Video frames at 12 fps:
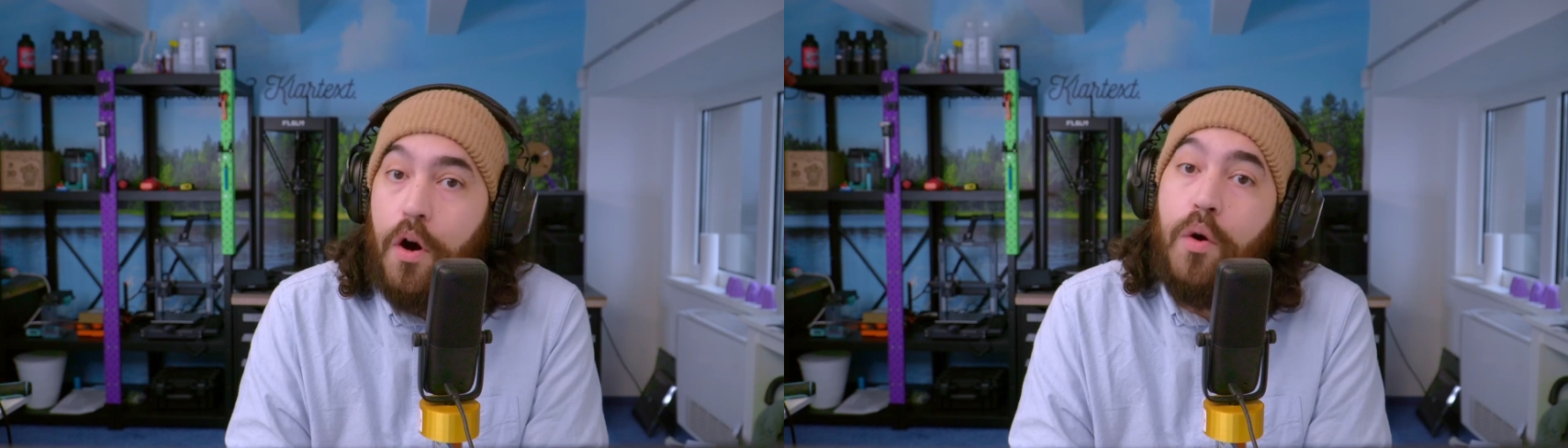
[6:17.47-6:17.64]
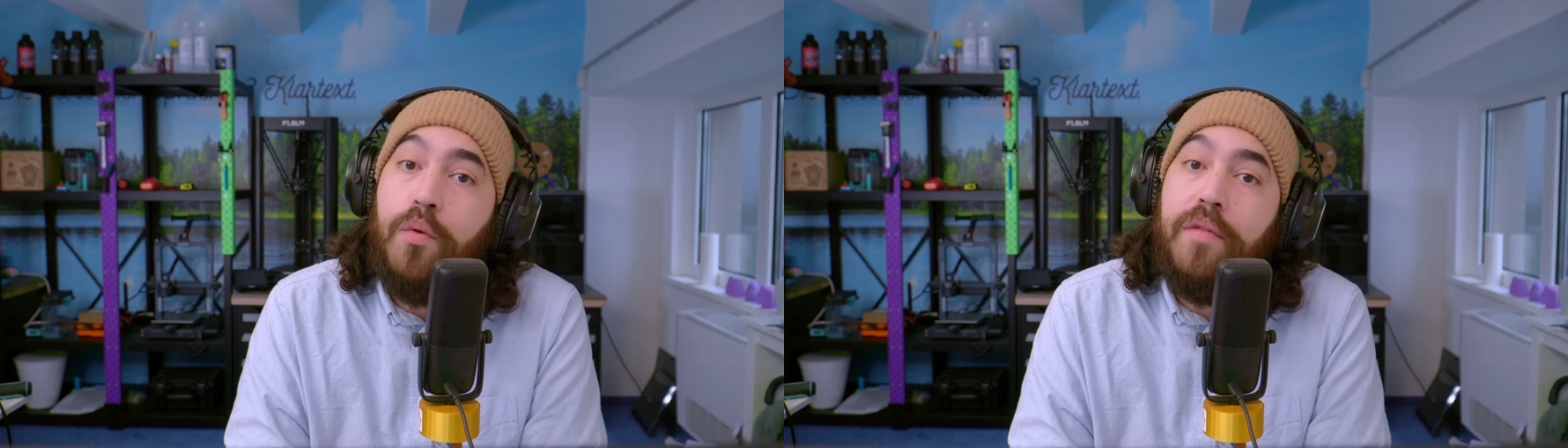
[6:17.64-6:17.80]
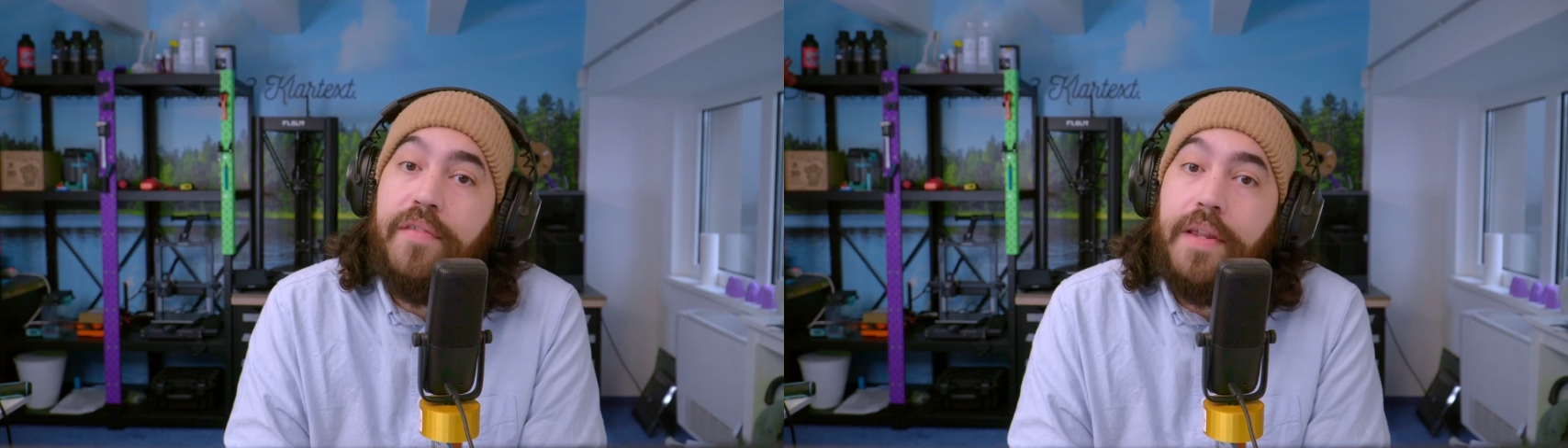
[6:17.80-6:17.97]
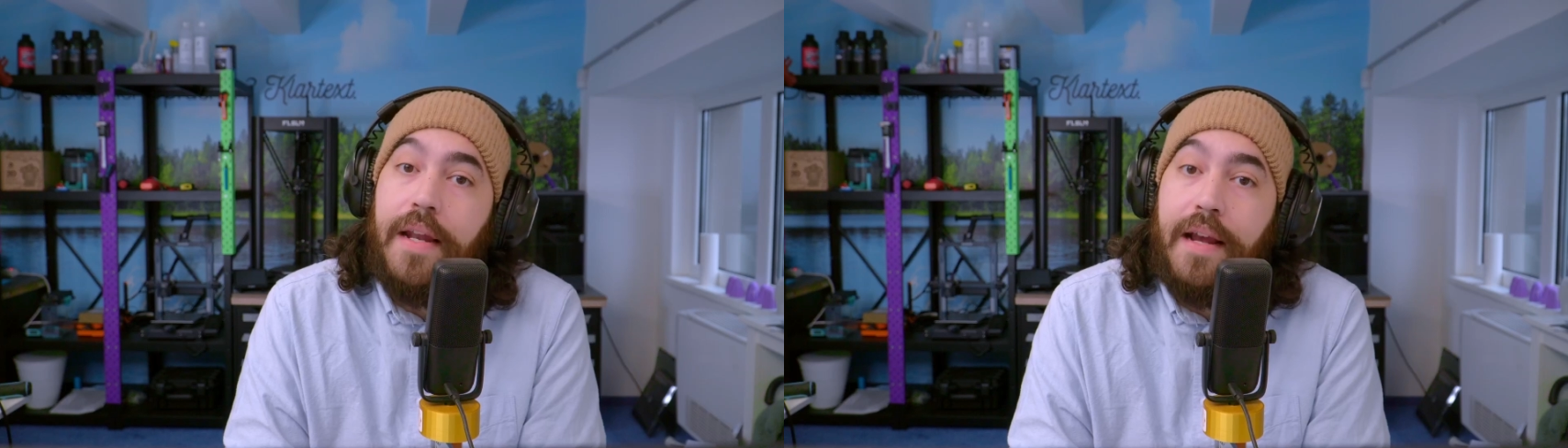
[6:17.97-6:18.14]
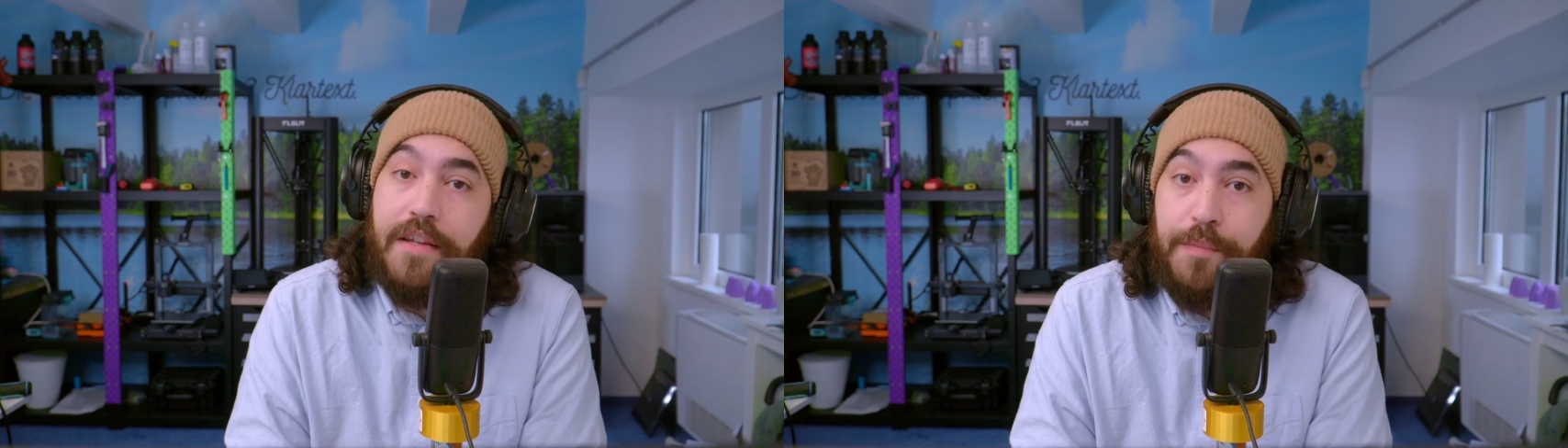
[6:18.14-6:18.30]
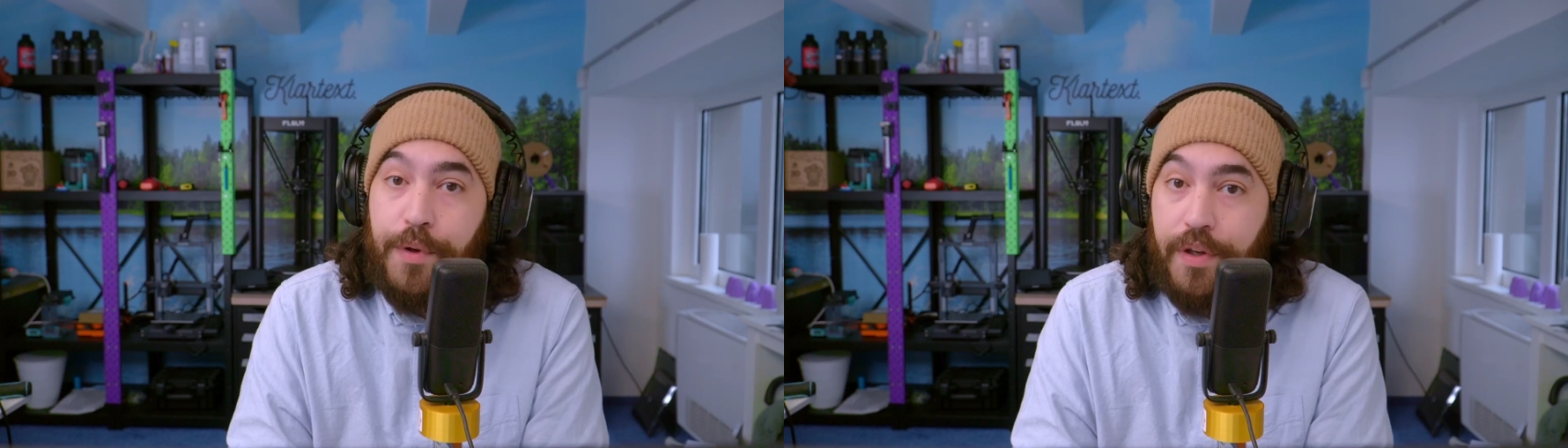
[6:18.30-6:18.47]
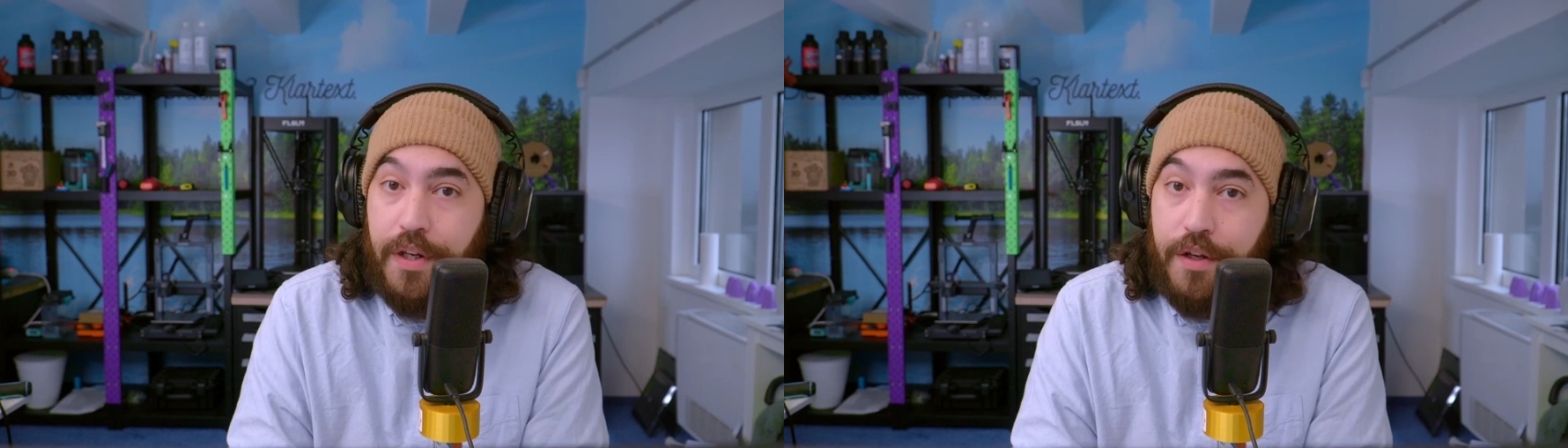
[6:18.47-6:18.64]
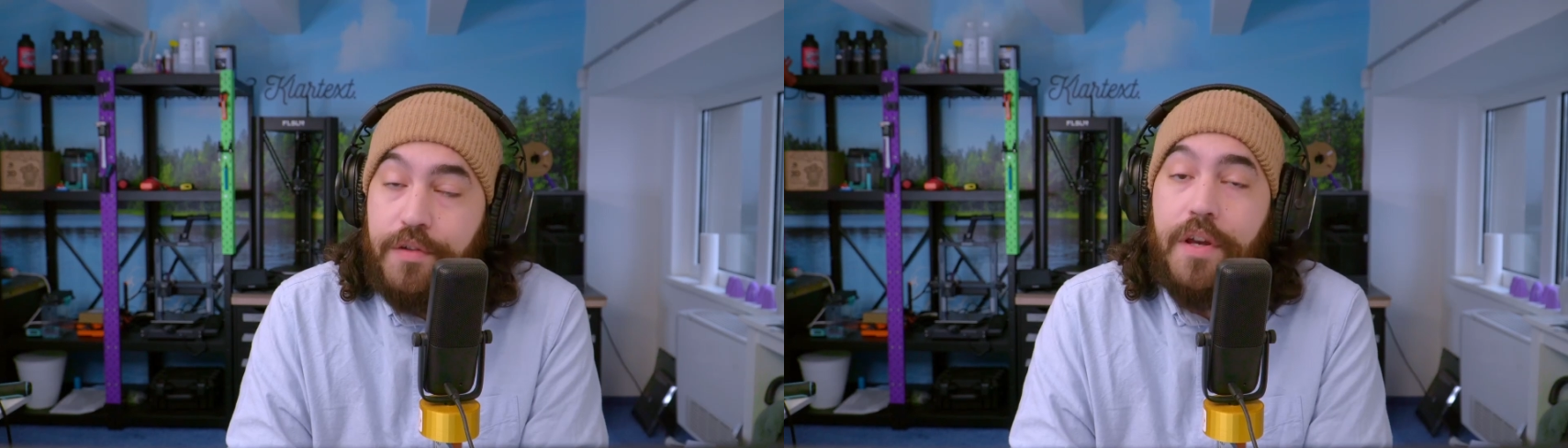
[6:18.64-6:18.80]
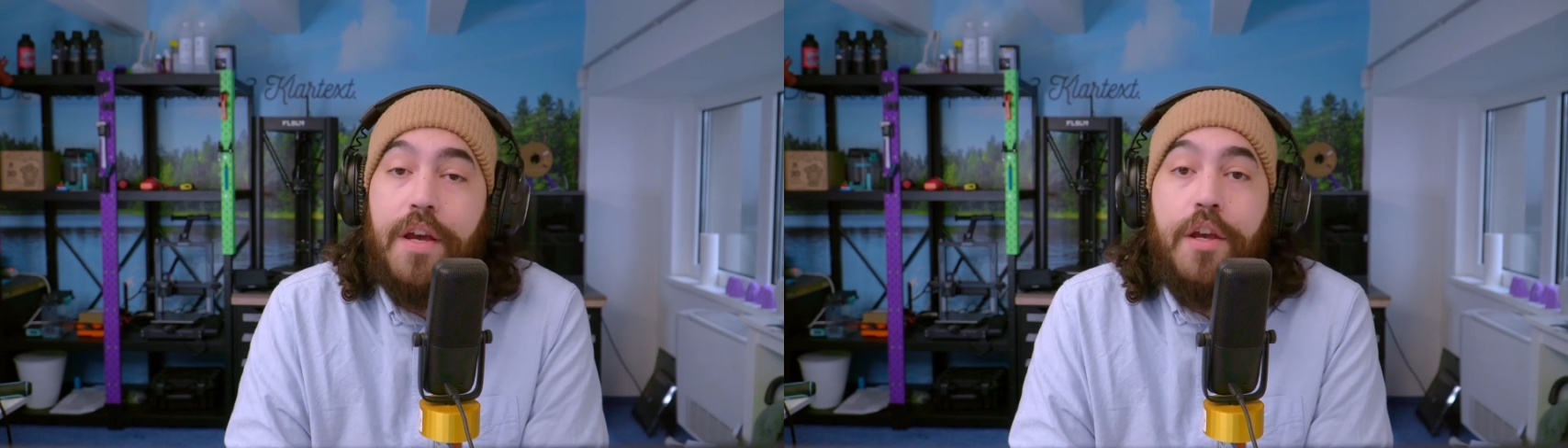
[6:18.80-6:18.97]
own one for the next community
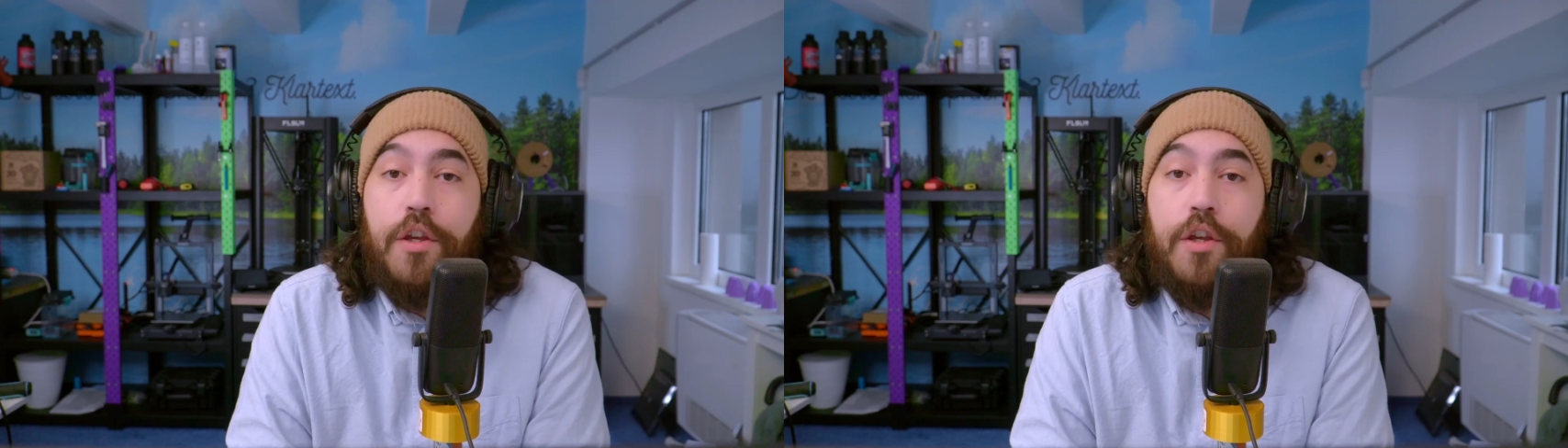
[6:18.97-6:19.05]
news,